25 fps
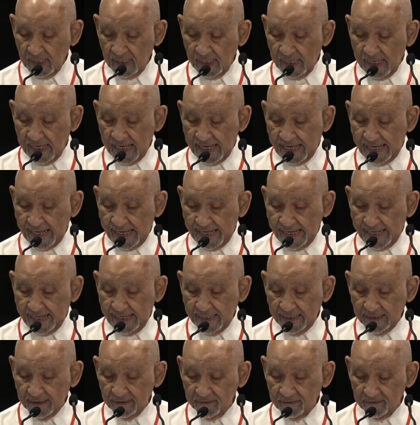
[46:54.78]

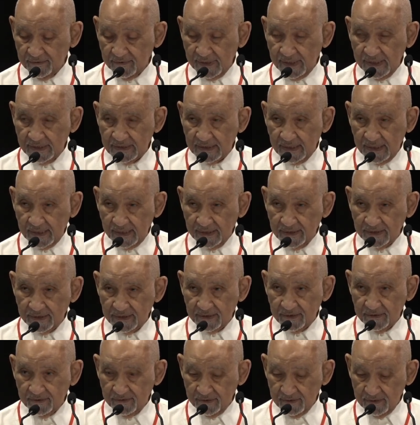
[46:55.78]
That's
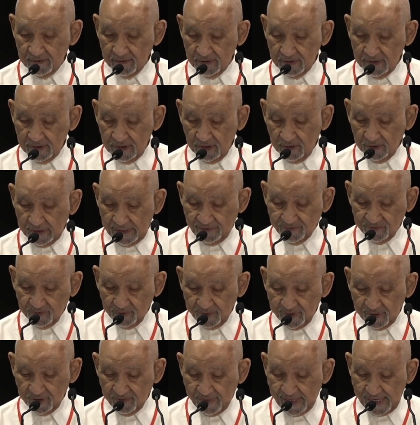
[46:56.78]
us, don't have to
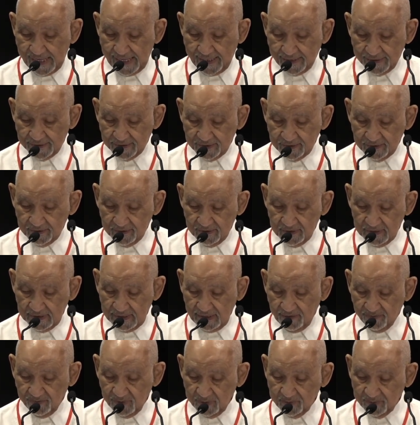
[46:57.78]
wear the mask. The
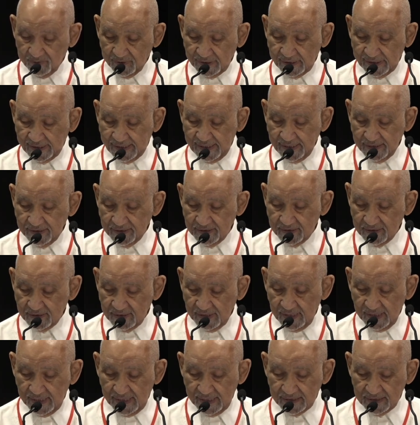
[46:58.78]
government proclaims
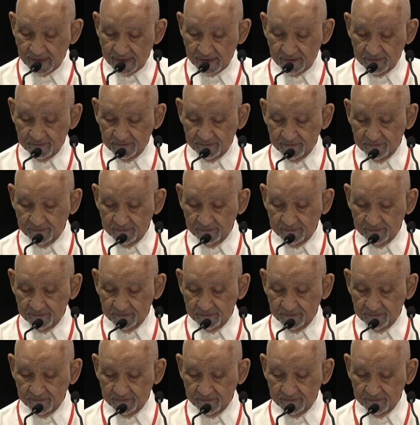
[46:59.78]
the us.